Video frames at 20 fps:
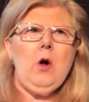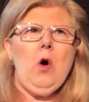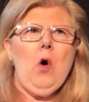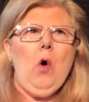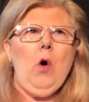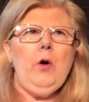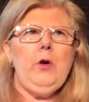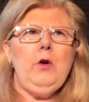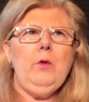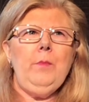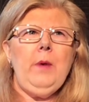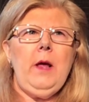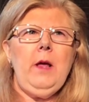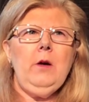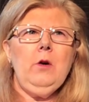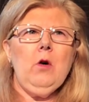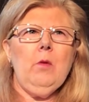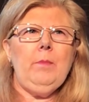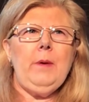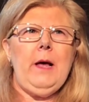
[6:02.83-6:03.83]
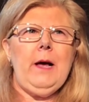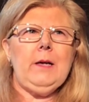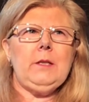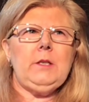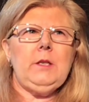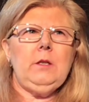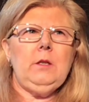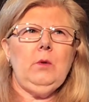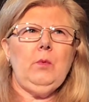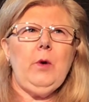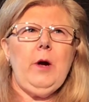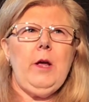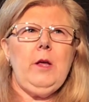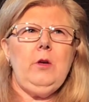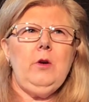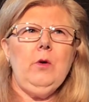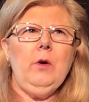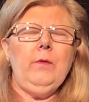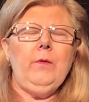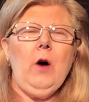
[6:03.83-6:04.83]
or you may go back to the way
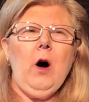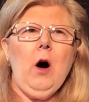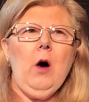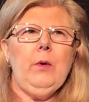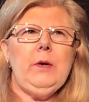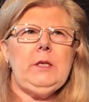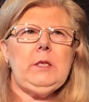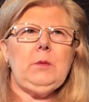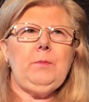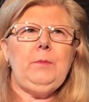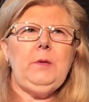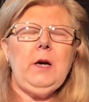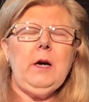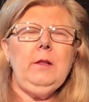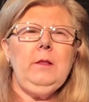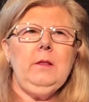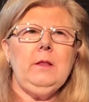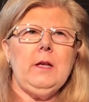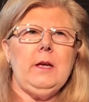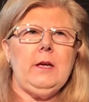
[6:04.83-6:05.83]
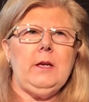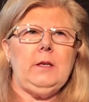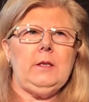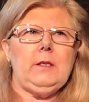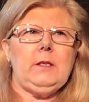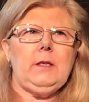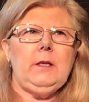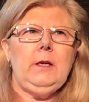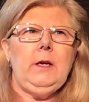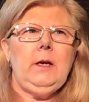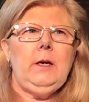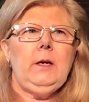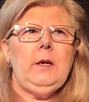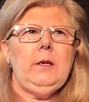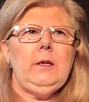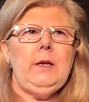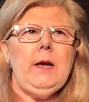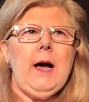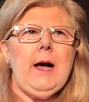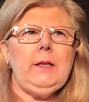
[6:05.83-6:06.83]
you have always done things.
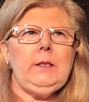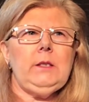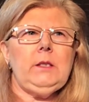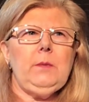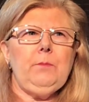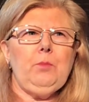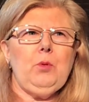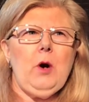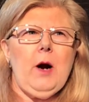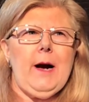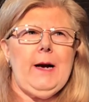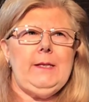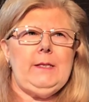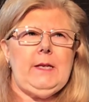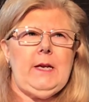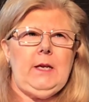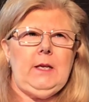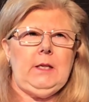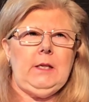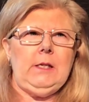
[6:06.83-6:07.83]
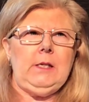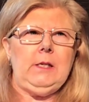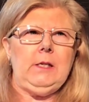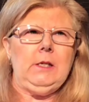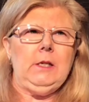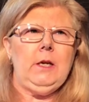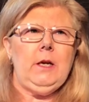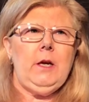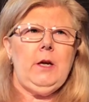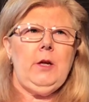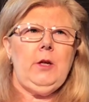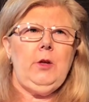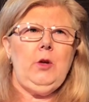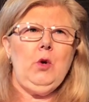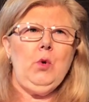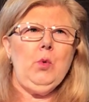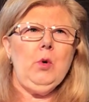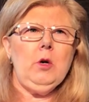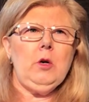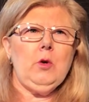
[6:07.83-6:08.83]
Not surprisingly,
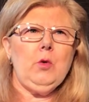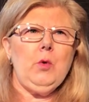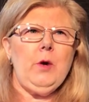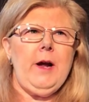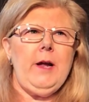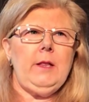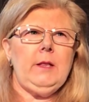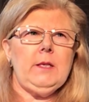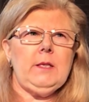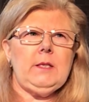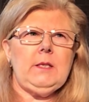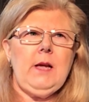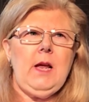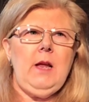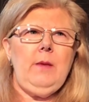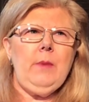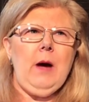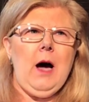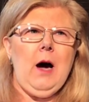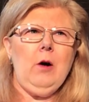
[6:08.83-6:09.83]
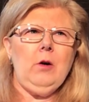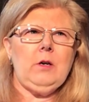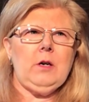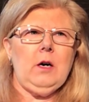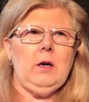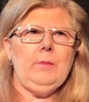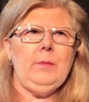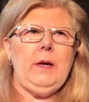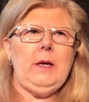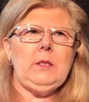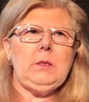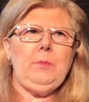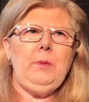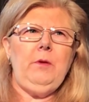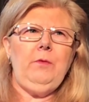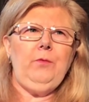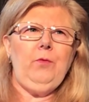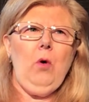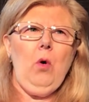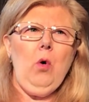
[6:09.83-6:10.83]
you will create the same outcome as
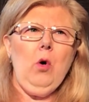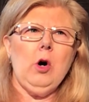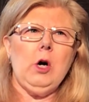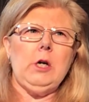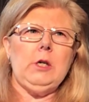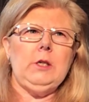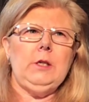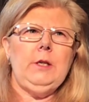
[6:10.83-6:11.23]
before.